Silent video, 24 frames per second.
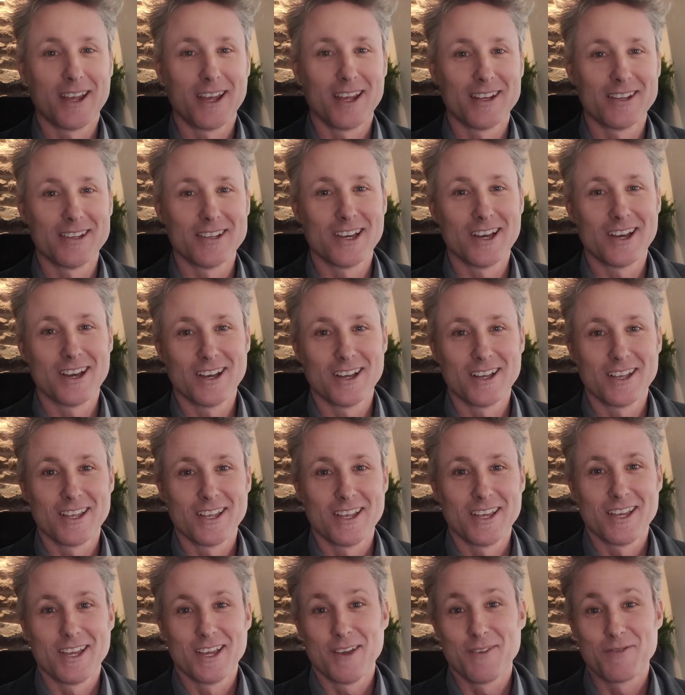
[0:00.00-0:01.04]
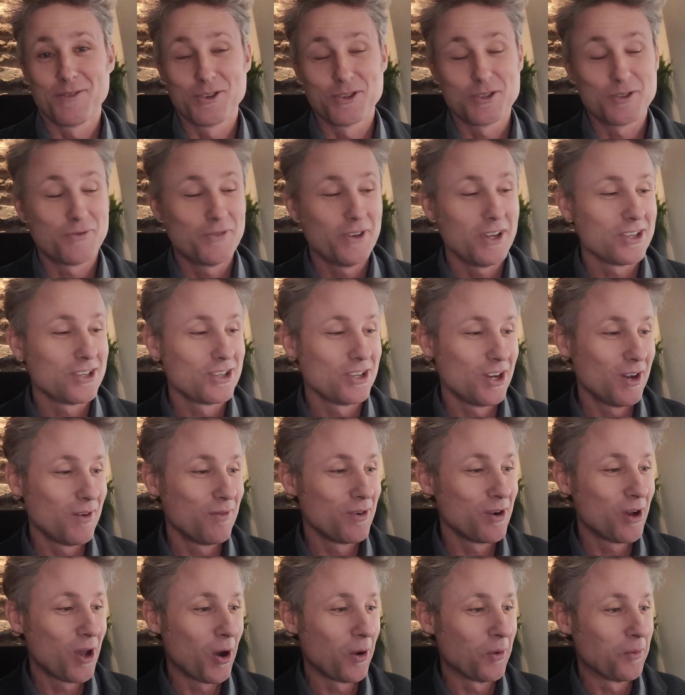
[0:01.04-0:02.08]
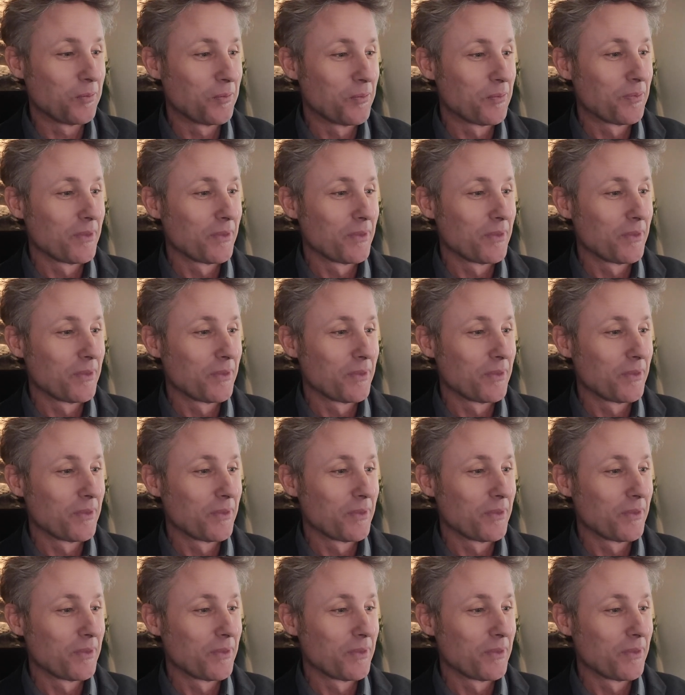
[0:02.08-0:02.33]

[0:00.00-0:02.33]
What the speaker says: And if there's a fit, you never know.